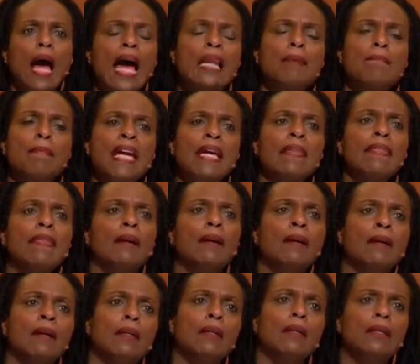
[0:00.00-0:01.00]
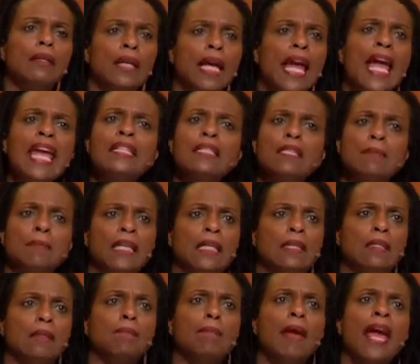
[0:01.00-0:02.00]
how to make their ends
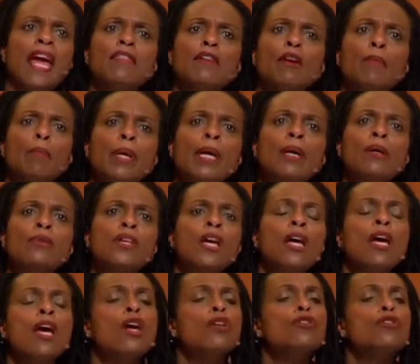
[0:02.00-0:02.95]
meet and pay their bills.